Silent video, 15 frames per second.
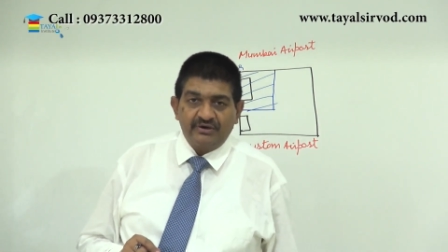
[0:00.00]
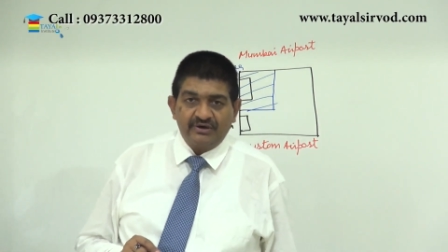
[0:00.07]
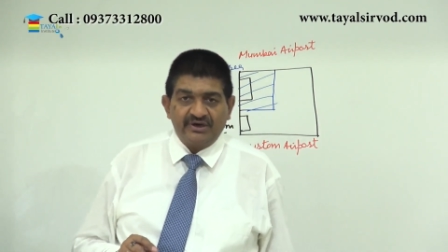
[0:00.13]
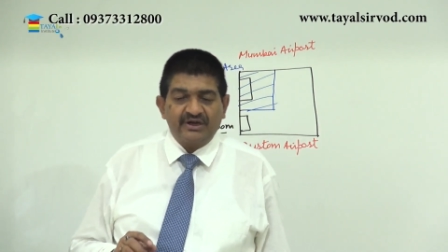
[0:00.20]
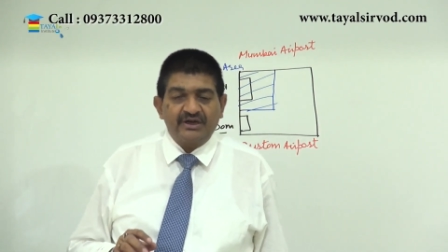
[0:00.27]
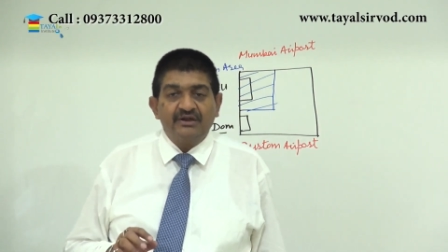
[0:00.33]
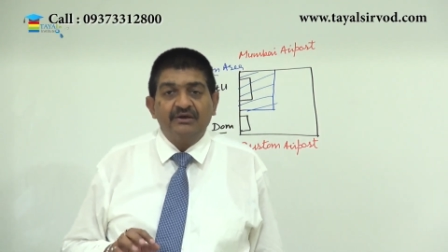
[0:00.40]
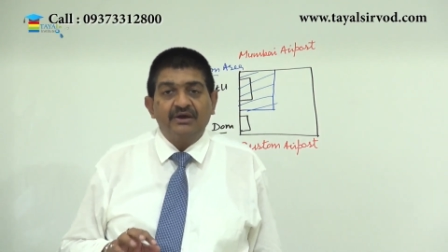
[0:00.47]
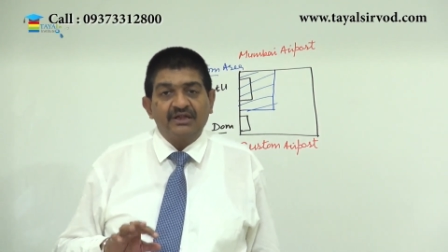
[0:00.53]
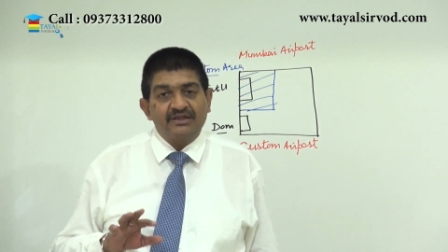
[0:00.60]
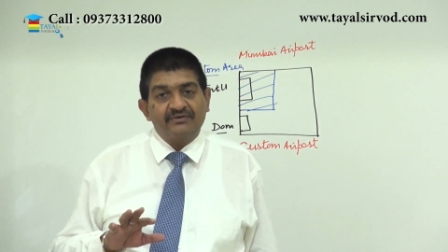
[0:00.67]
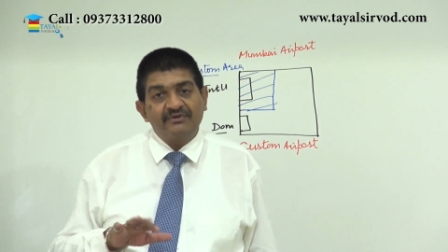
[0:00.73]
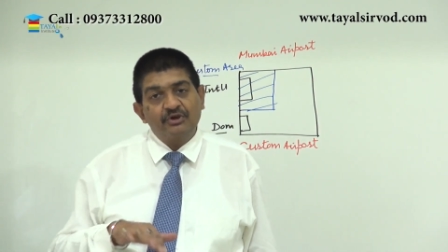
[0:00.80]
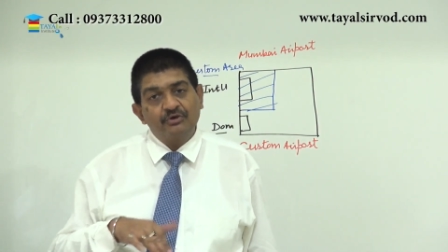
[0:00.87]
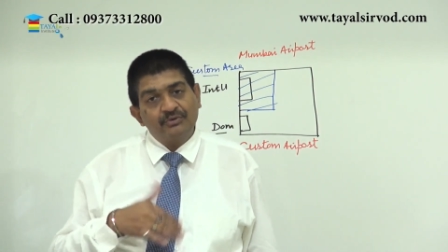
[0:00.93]
right
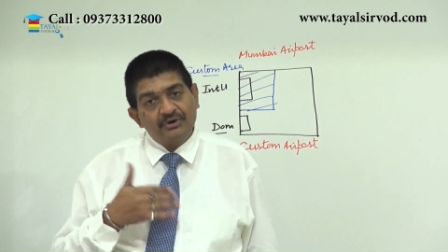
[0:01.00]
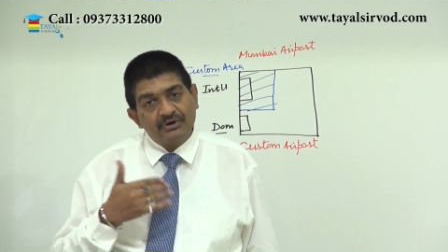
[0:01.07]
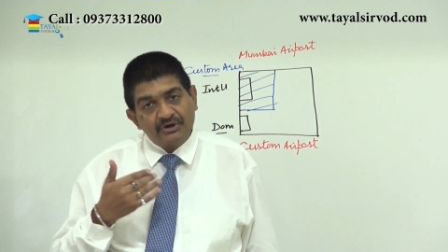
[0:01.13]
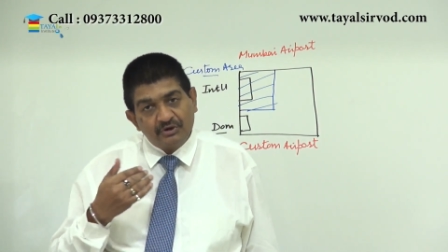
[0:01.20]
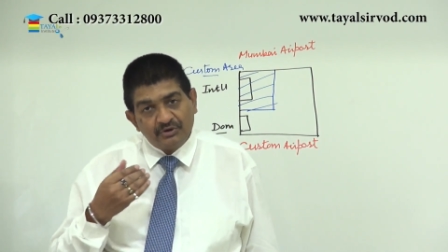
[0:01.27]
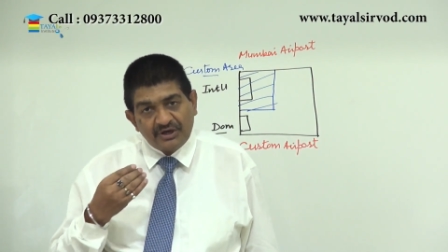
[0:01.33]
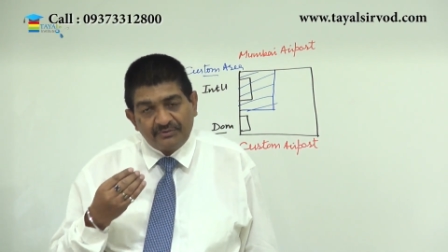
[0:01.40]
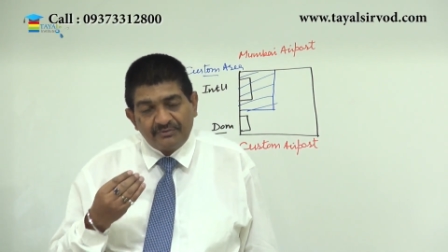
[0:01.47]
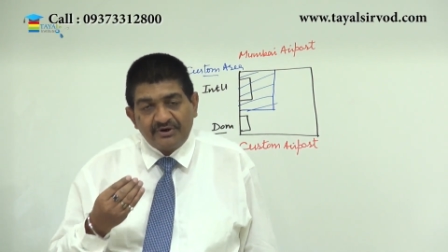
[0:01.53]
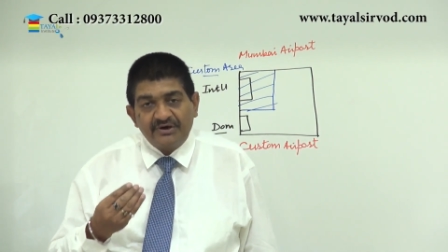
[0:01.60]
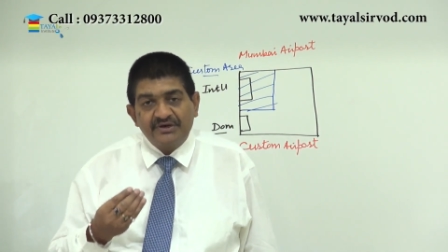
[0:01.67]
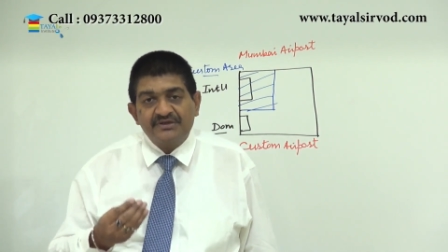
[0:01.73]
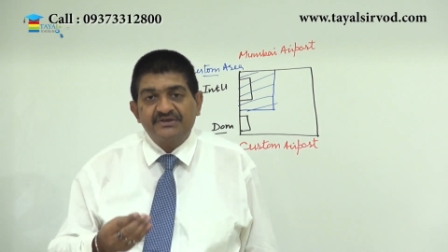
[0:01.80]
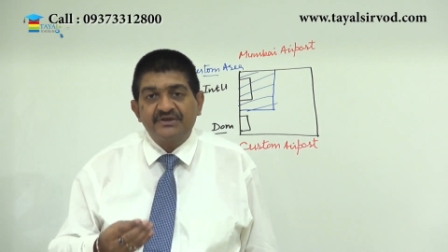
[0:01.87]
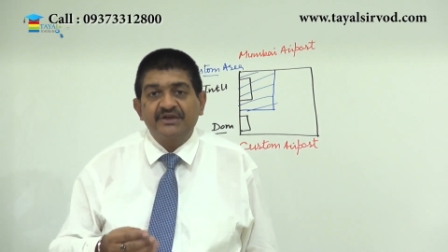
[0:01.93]
otherwise you will you will never
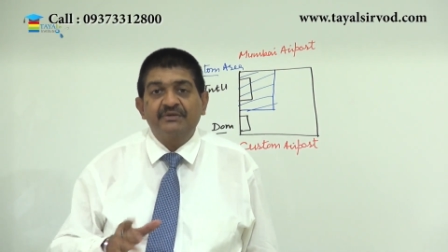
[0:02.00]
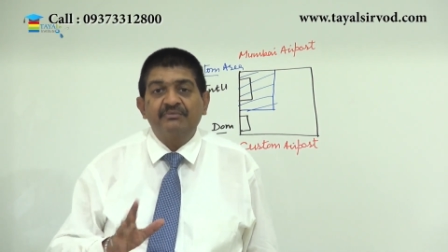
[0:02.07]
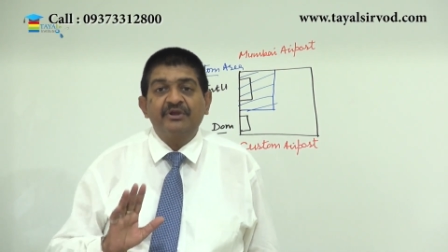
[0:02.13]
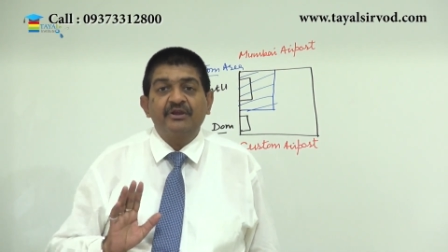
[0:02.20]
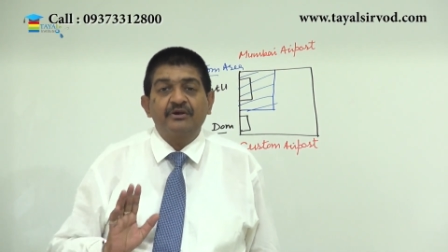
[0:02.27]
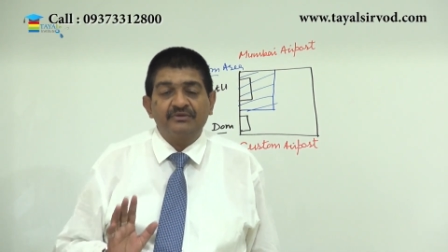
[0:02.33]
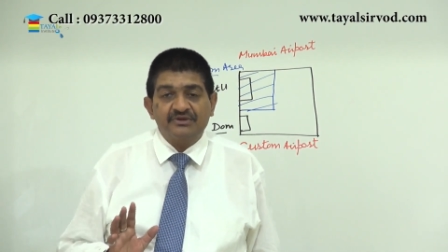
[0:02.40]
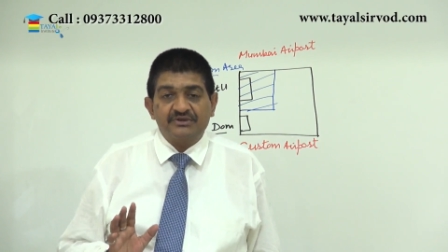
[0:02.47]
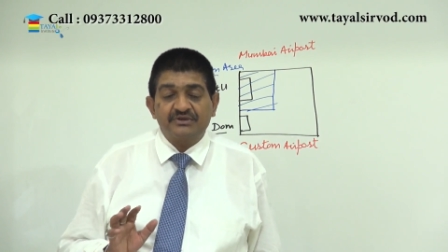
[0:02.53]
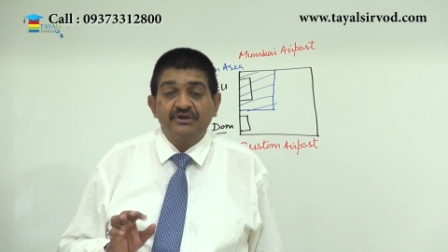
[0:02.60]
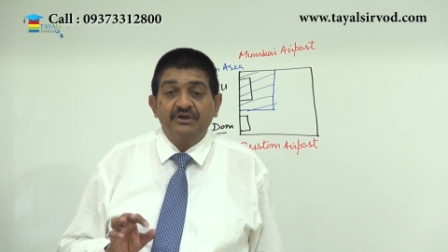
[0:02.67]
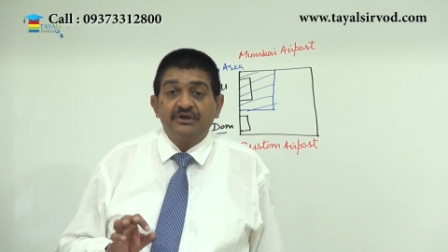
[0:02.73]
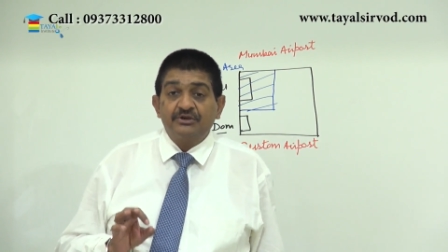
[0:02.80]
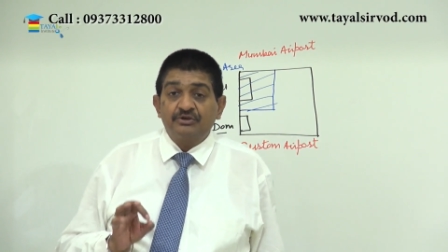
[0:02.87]
understand the meaning of this